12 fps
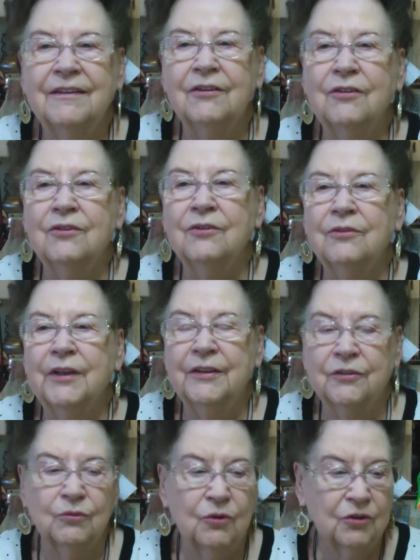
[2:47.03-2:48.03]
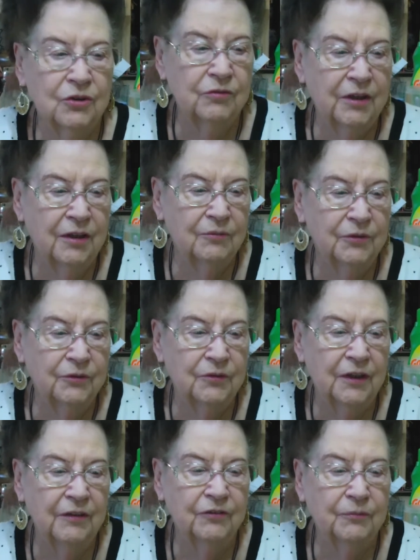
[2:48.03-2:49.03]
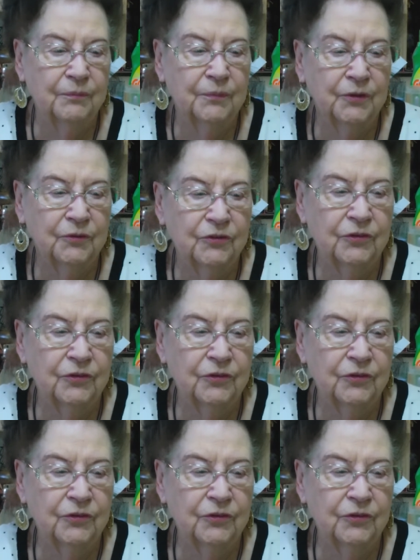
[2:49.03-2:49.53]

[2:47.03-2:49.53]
No, they had to walk around with lifeboats